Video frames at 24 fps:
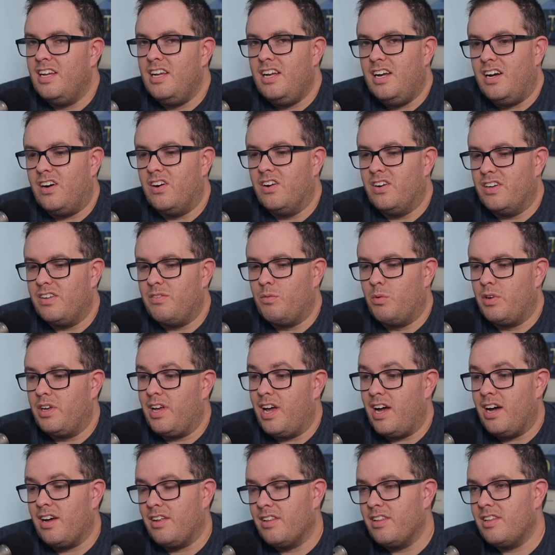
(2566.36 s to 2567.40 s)
Oh well,
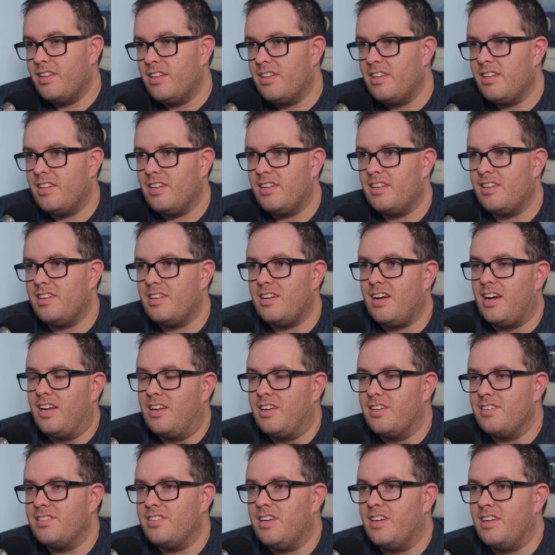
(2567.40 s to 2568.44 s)
yeah. I
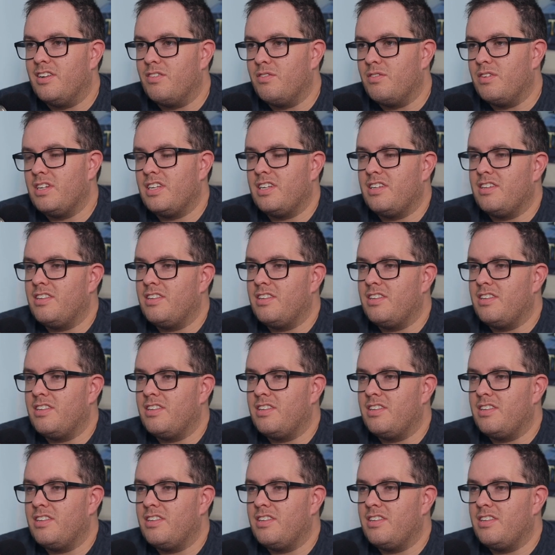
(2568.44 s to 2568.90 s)
just thought it would.